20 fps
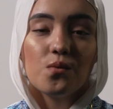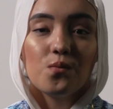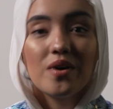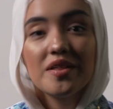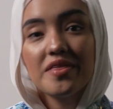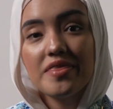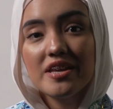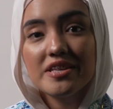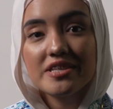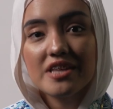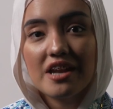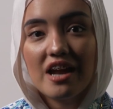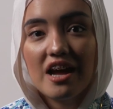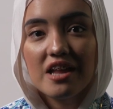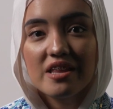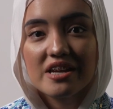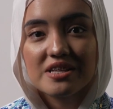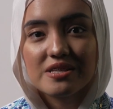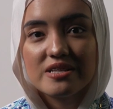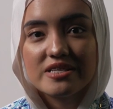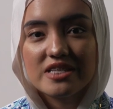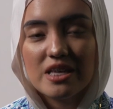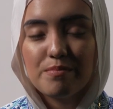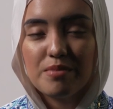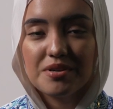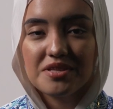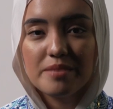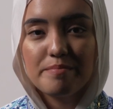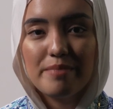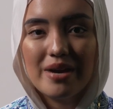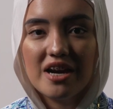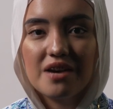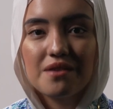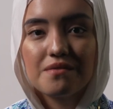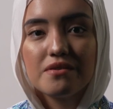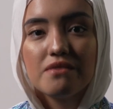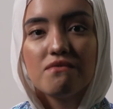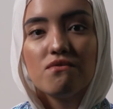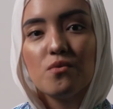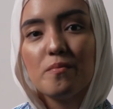One thing that I like to say about the power
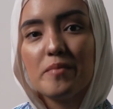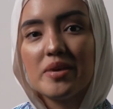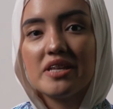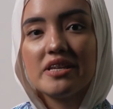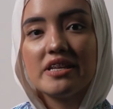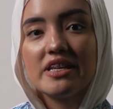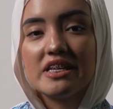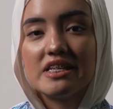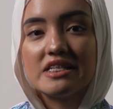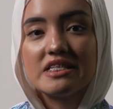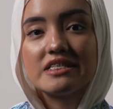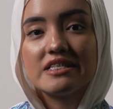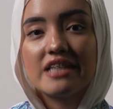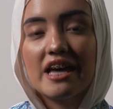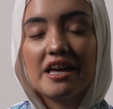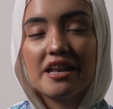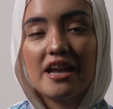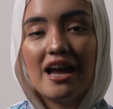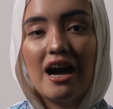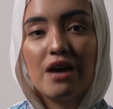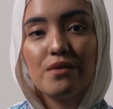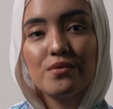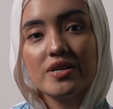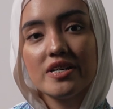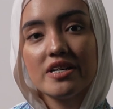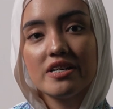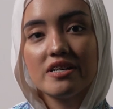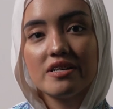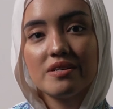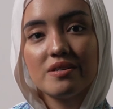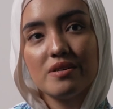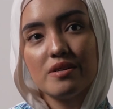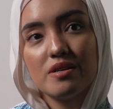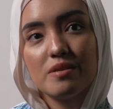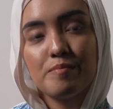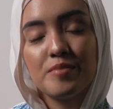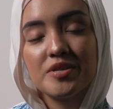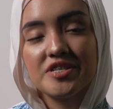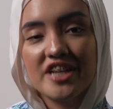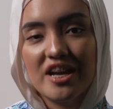of women is that our
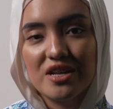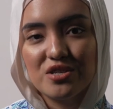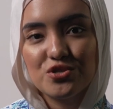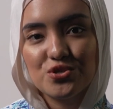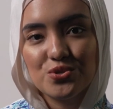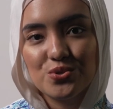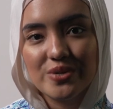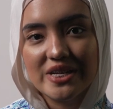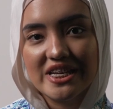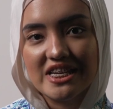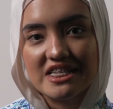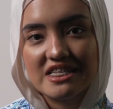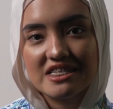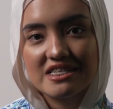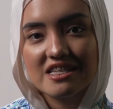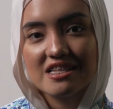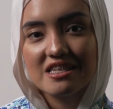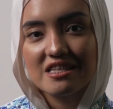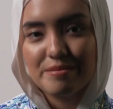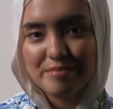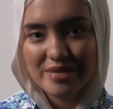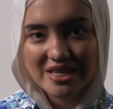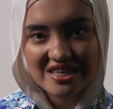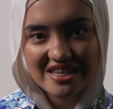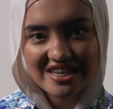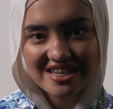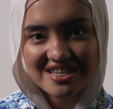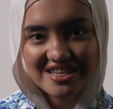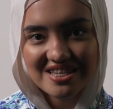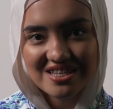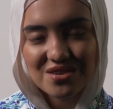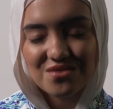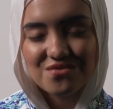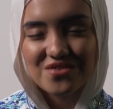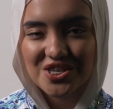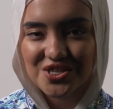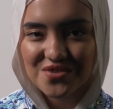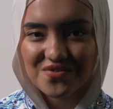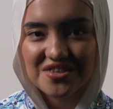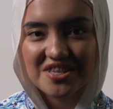potential is limitless.
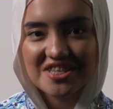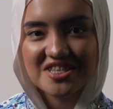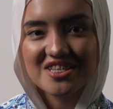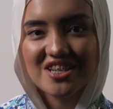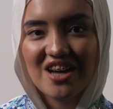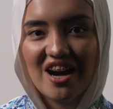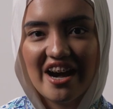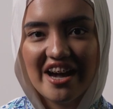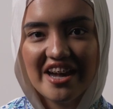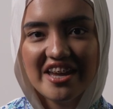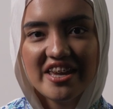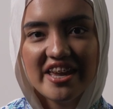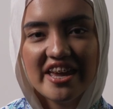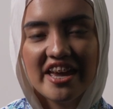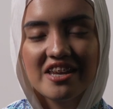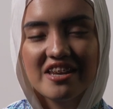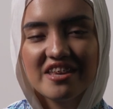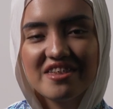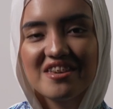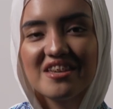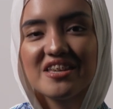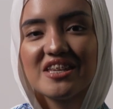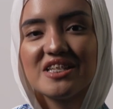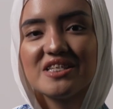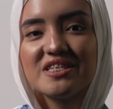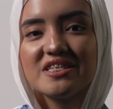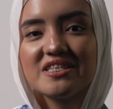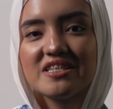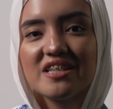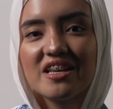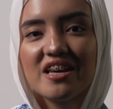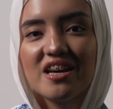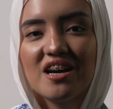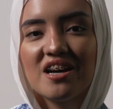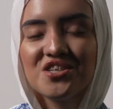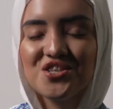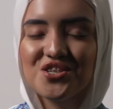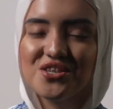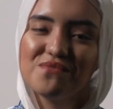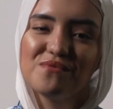Reach for the sky, anything is
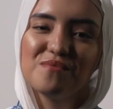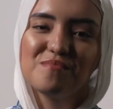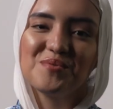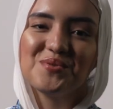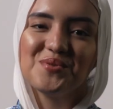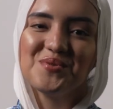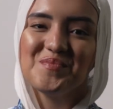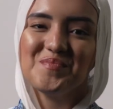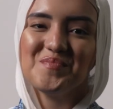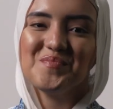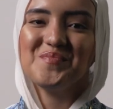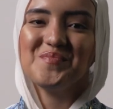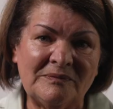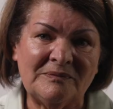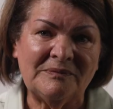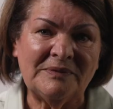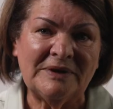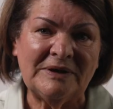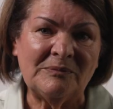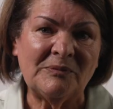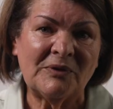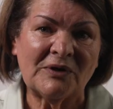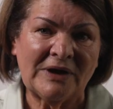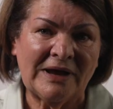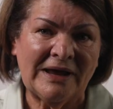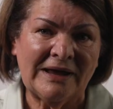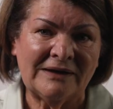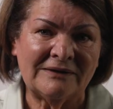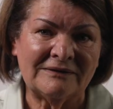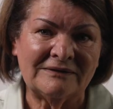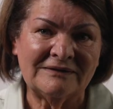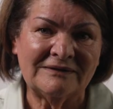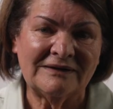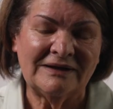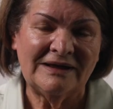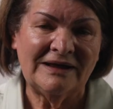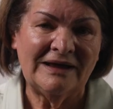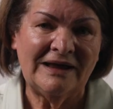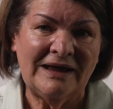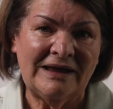achievable. Be proud
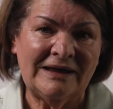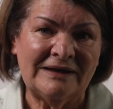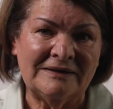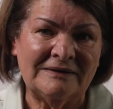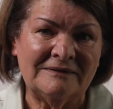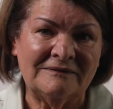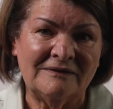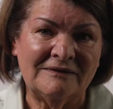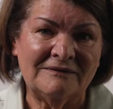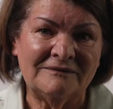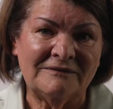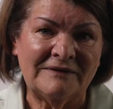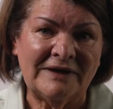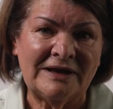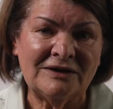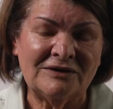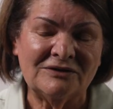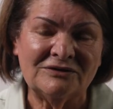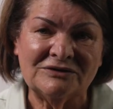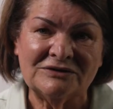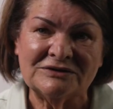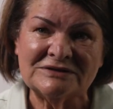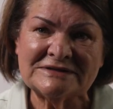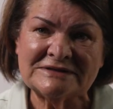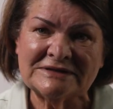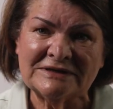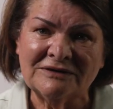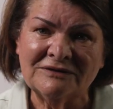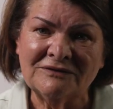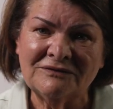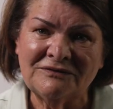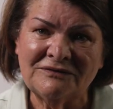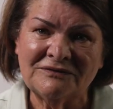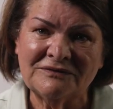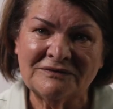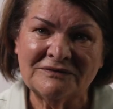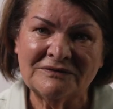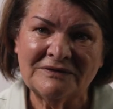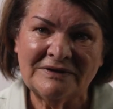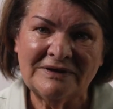and value
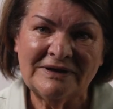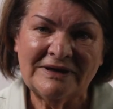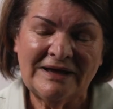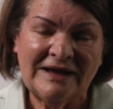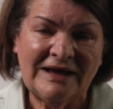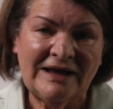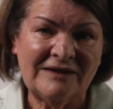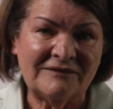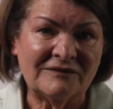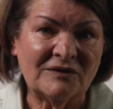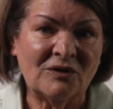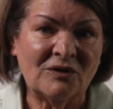yourself. Have